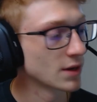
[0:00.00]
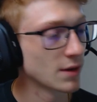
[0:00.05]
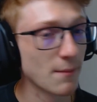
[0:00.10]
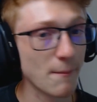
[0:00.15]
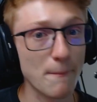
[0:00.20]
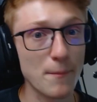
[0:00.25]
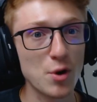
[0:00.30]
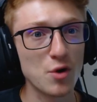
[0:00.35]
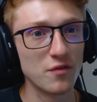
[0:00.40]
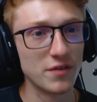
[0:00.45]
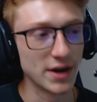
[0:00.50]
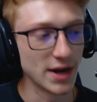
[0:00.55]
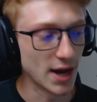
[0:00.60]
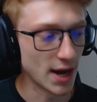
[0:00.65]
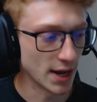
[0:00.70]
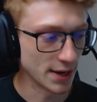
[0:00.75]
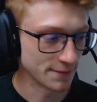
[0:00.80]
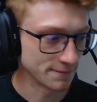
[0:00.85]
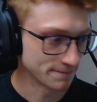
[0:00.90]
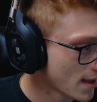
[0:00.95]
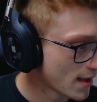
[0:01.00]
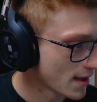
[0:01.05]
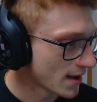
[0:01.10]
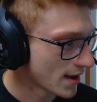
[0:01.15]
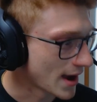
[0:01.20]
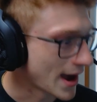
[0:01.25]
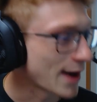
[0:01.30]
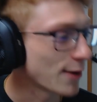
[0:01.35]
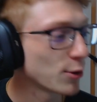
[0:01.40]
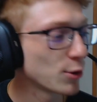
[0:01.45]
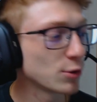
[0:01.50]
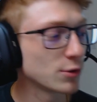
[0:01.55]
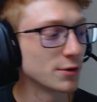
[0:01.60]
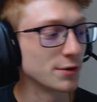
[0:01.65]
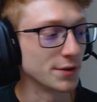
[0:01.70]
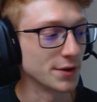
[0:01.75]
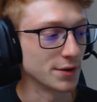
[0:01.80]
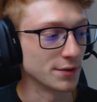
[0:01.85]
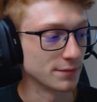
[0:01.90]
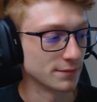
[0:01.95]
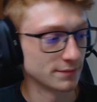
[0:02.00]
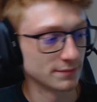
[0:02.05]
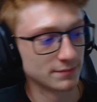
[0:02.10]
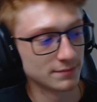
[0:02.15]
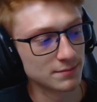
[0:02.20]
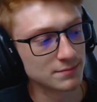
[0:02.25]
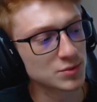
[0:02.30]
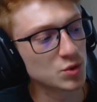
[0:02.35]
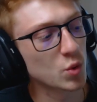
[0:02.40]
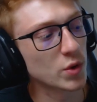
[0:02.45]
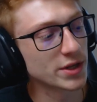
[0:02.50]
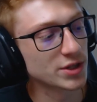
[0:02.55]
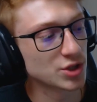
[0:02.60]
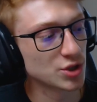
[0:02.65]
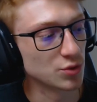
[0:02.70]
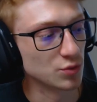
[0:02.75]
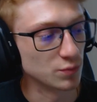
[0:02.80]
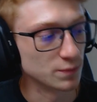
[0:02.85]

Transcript: Moving on. How old are you? I'm 22.